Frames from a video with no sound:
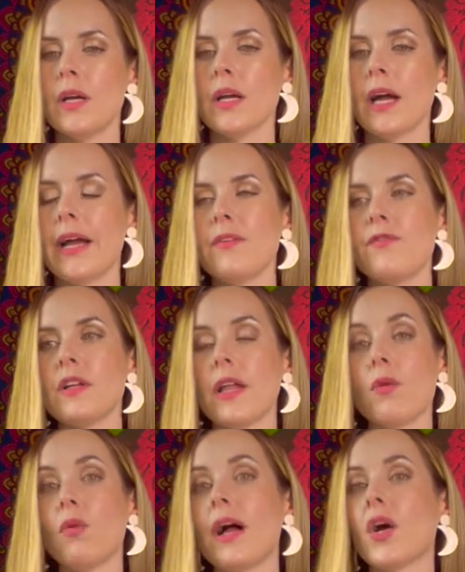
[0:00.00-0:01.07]
kind of feel
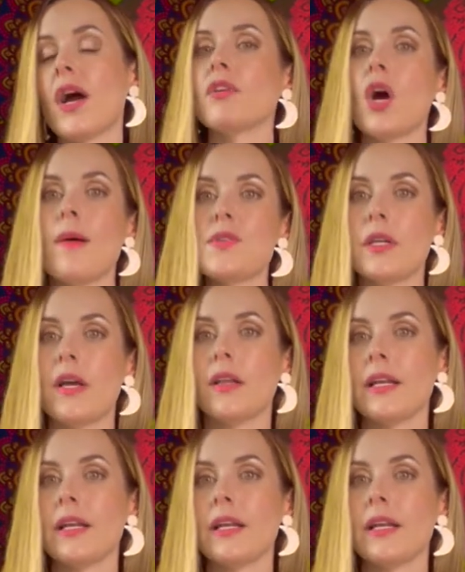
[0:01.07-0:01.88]
like, well, I don't have an option now.